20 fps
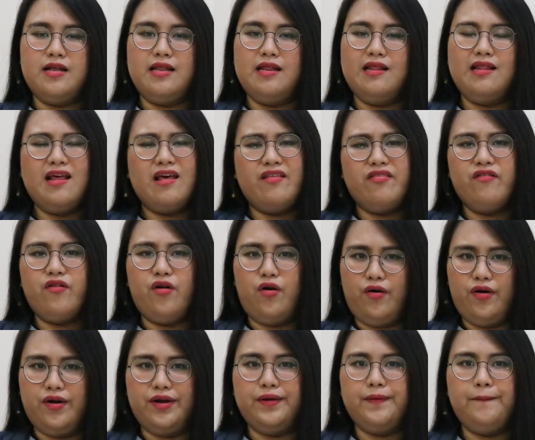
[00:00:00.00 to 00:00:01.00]
later
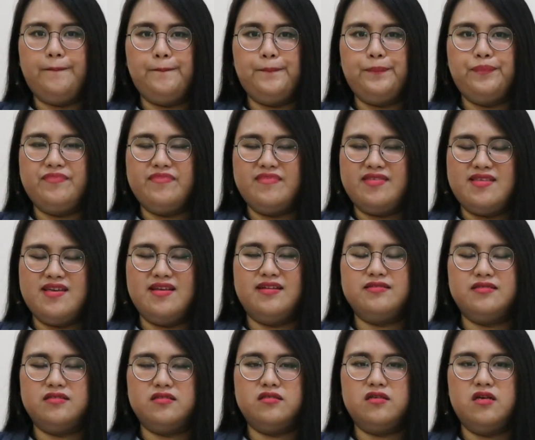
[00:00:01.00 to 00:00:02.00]
on,
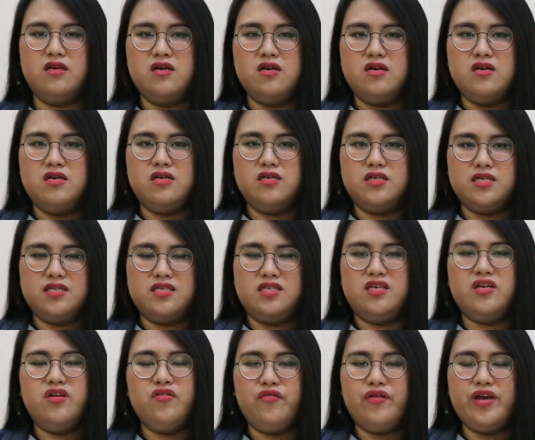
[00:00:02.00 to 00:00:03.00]
this
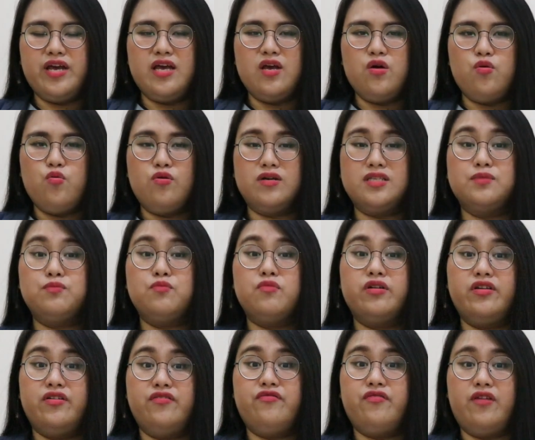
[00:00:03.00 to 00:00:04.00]
theory was
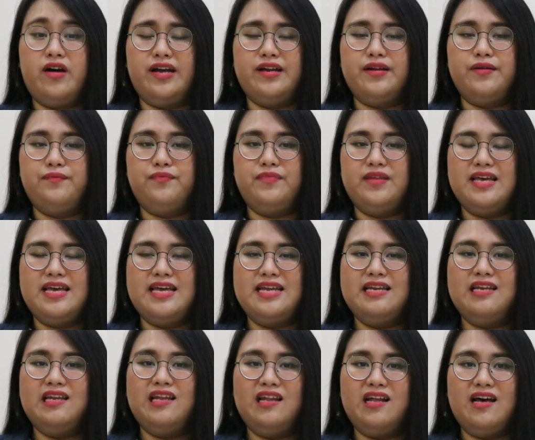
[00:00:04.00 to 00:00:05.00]
modified
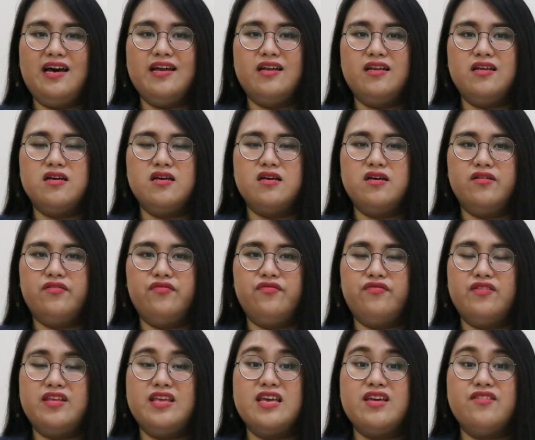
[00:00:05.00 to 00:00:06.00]
in light
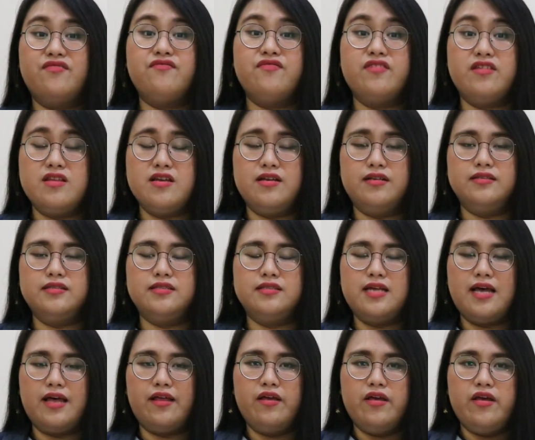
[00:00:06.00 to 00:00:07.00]
of the evidence
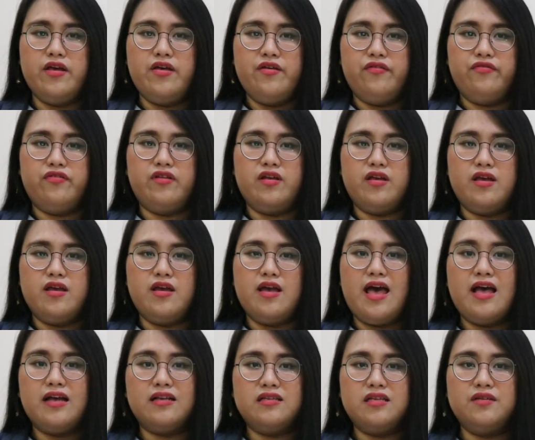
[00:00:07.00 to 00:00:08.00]
that the
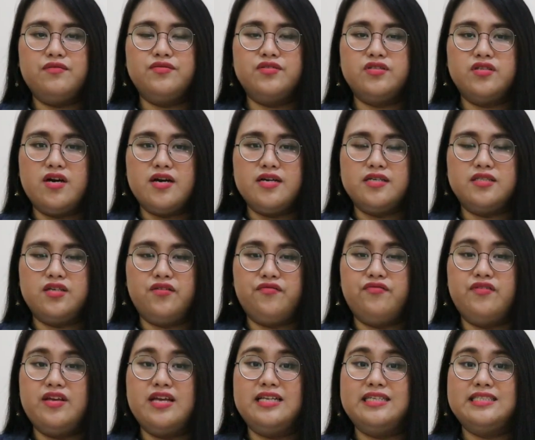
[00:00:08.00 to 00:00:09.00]
active sites
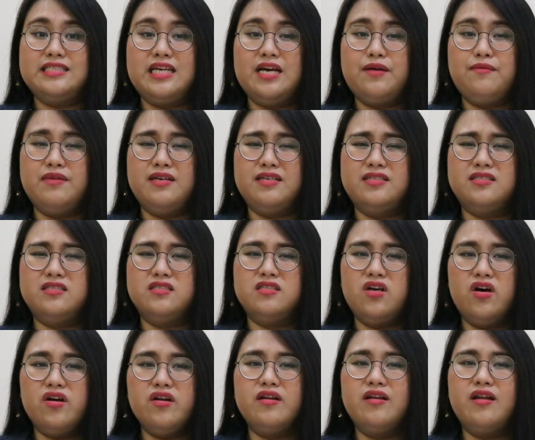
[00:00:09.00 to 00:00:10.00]
of the enzyme is
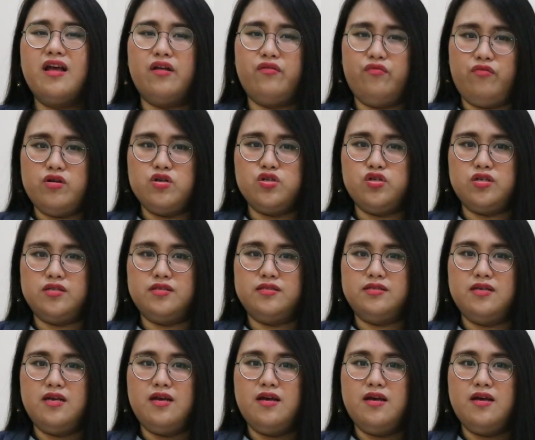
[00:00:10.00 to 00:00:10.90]
not that rigid.